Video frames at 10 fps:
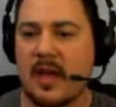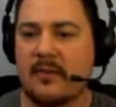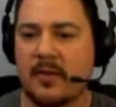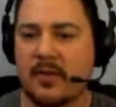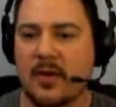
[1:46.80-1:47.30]
If I
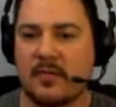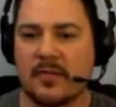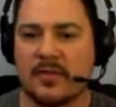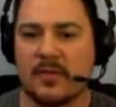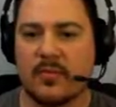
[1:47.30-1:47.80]
look over
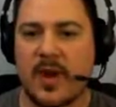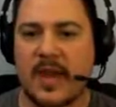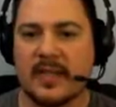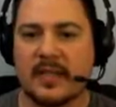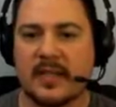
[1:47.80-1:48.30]
to the
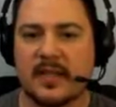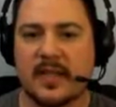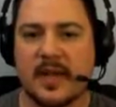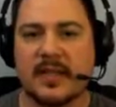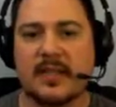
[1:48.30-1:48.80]
right,
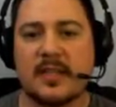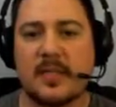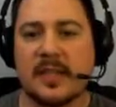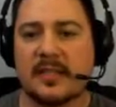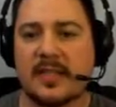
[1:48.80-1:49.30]
I can see
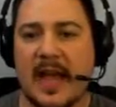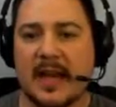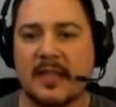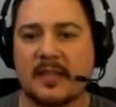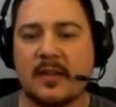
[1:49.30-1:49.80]
my
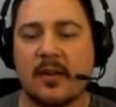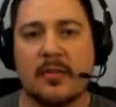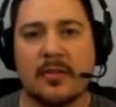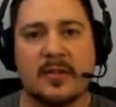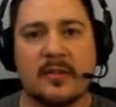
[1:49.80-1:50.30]
status and all the
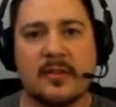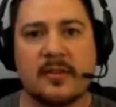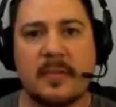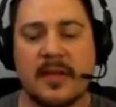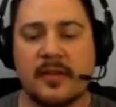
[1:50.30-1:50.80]
rest of those
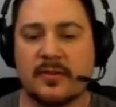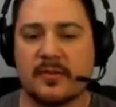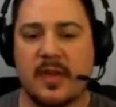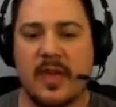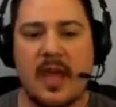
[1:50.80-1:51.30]
menus.
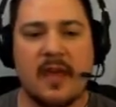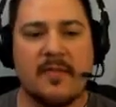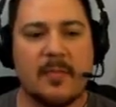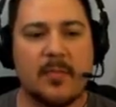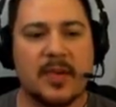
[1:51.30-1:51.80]
If
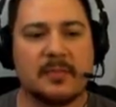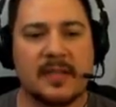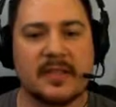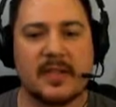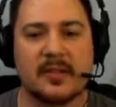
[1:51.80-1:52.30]
I press my
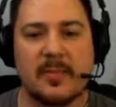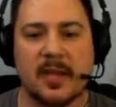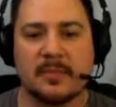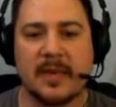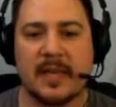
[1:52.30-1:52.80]
center mouse
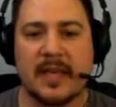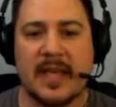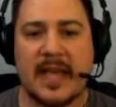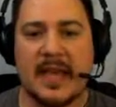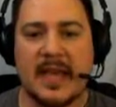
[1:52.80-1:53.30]
button
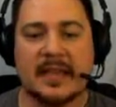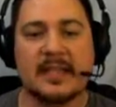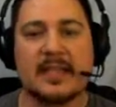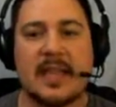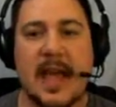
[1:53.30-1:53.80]
again, it
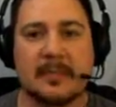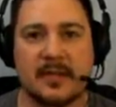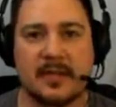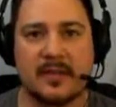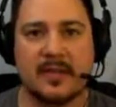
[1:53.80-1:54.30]
snaps
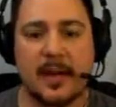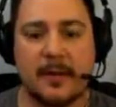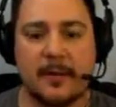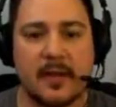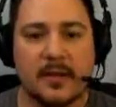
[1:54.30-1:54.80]
to the
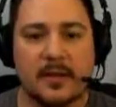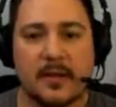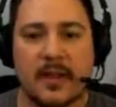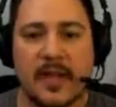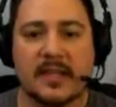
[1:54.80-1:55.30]
center. So the
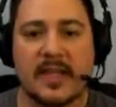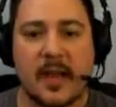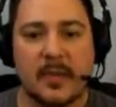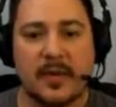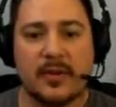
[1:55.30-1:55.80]
next thing
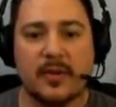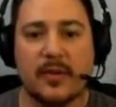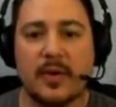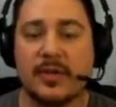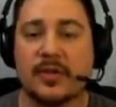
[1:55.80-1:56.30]
I'm going to
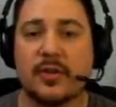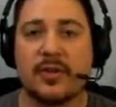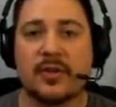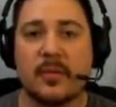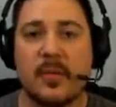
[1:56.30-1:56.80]
do is show you
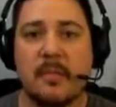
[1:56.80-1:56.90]
some of the